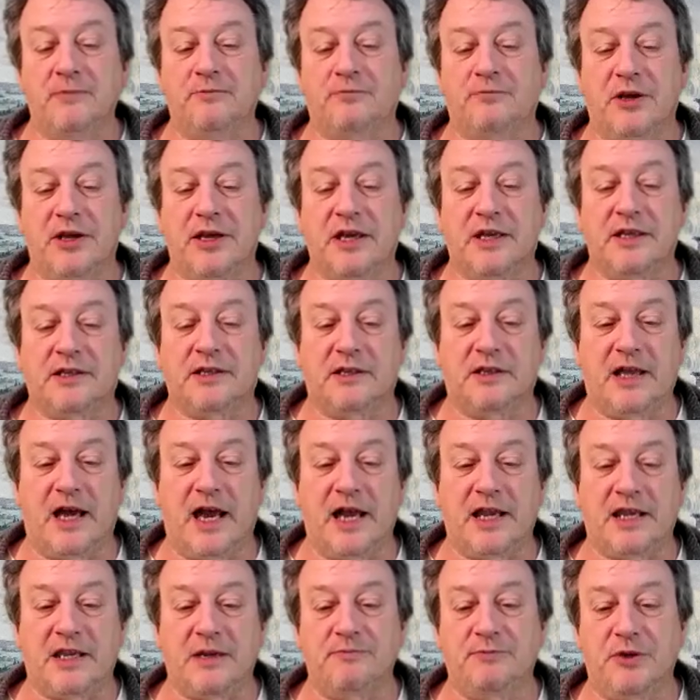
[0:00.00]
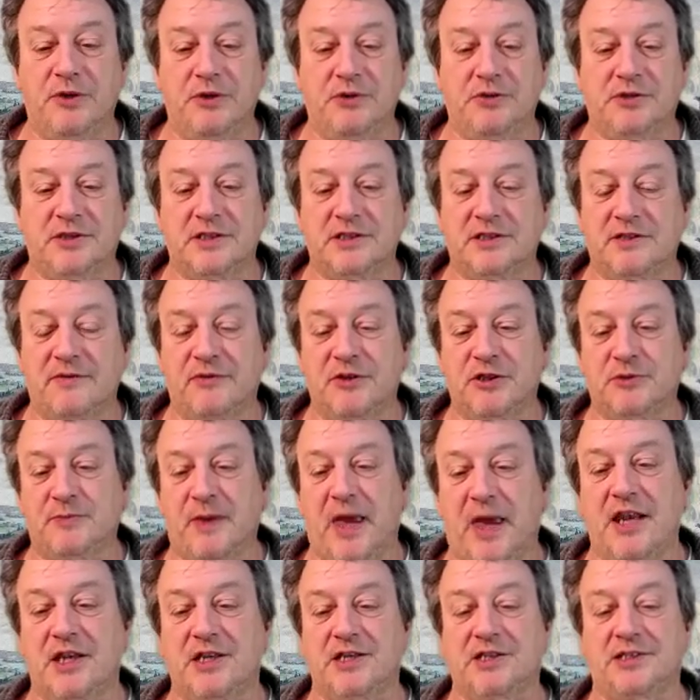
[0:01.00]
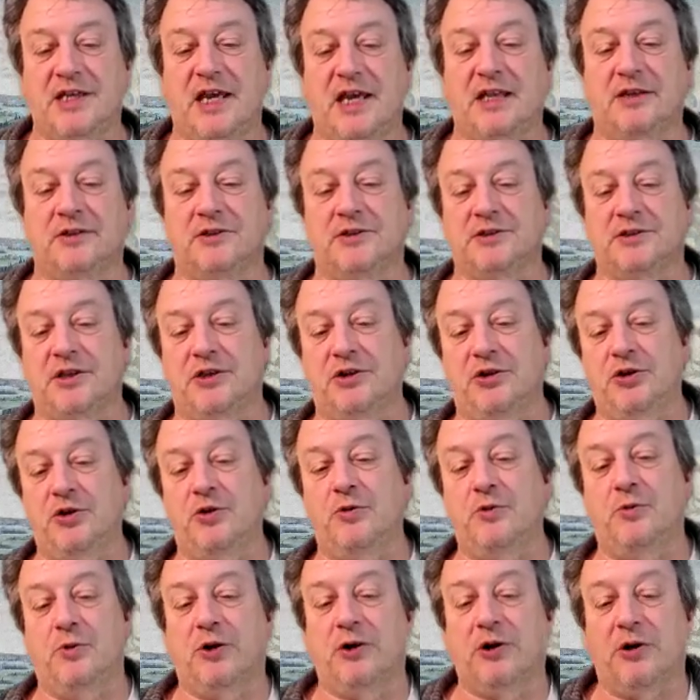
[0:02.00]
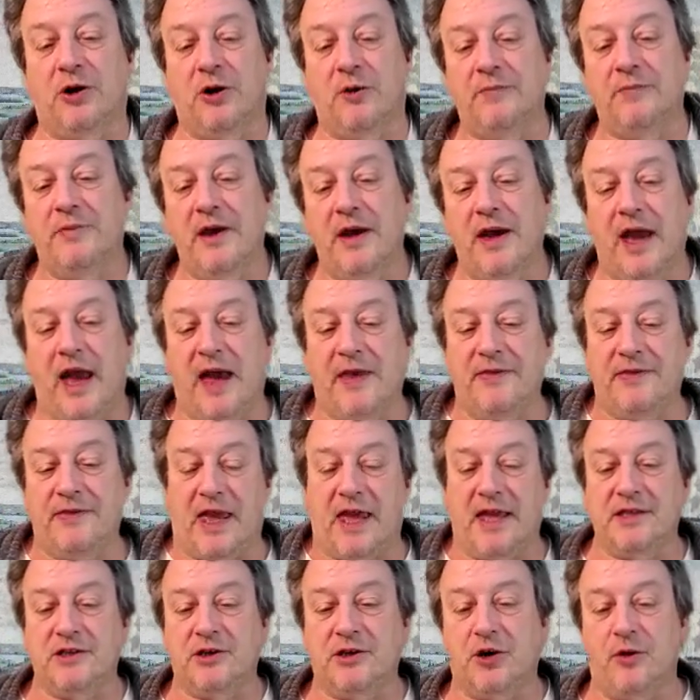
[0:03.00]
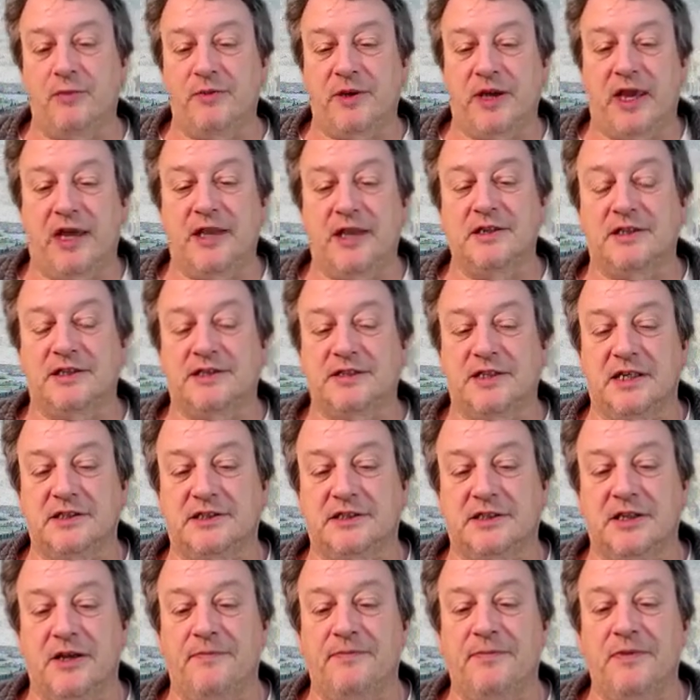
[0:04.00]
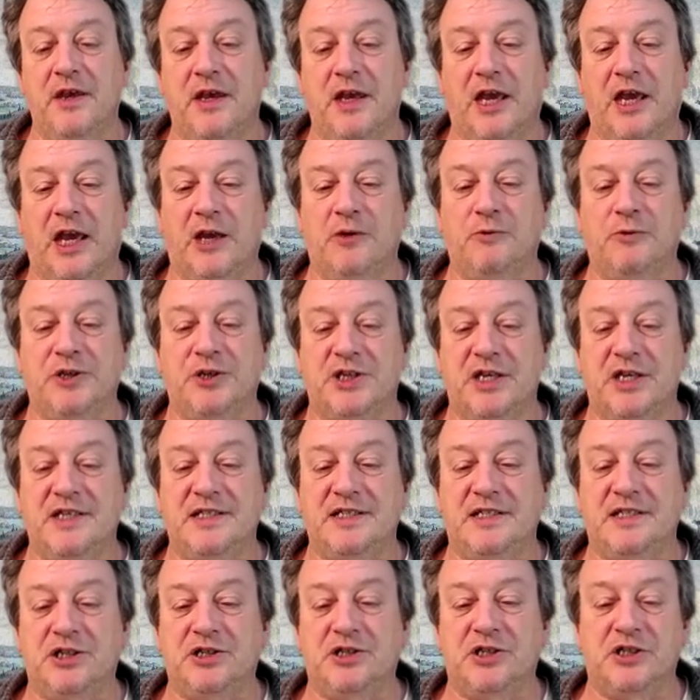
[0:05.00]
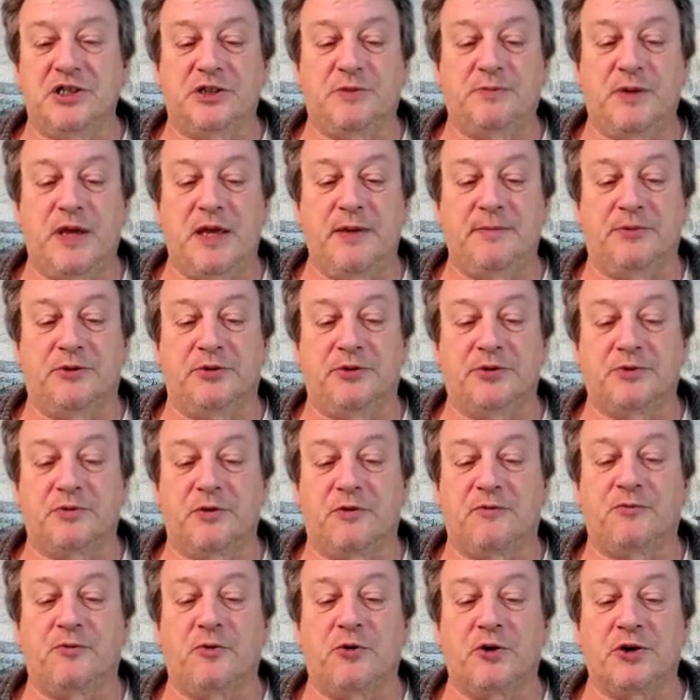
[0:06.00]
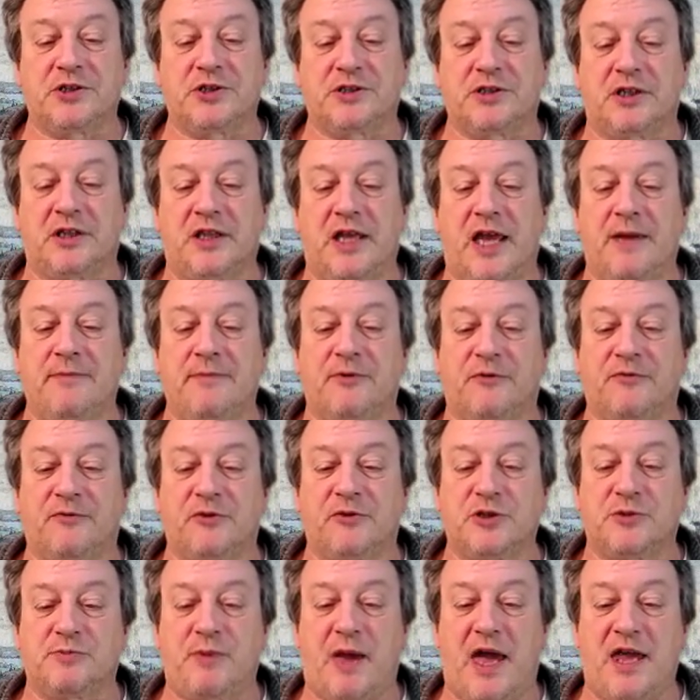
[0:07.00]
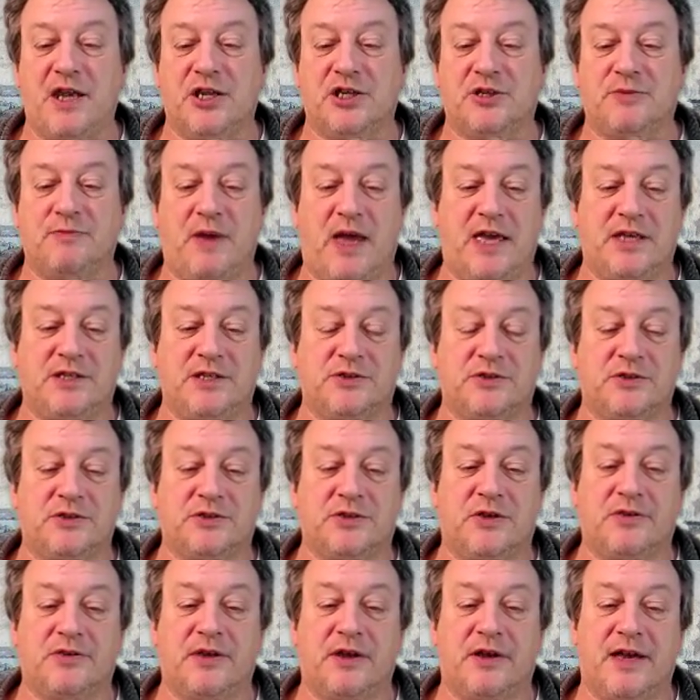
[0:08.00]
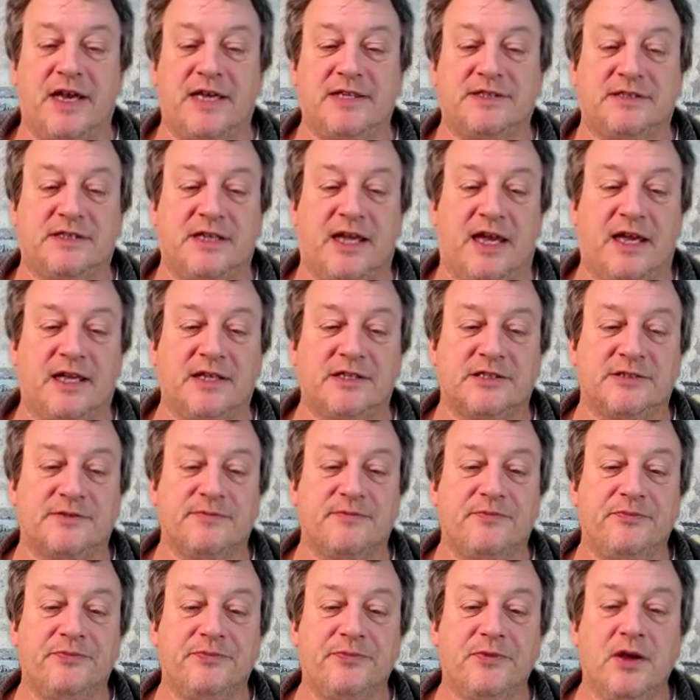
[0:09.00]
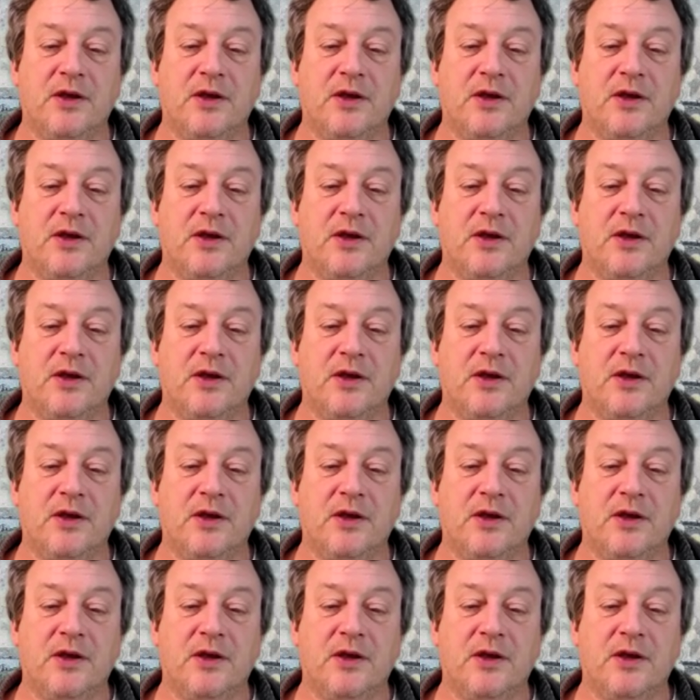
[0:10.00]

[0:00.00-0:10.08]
in bringing to light abuses of the Spanish settlers in the New World and the encomienda system in which indigenous peoples were forced to labor for Spanish masters on their estates.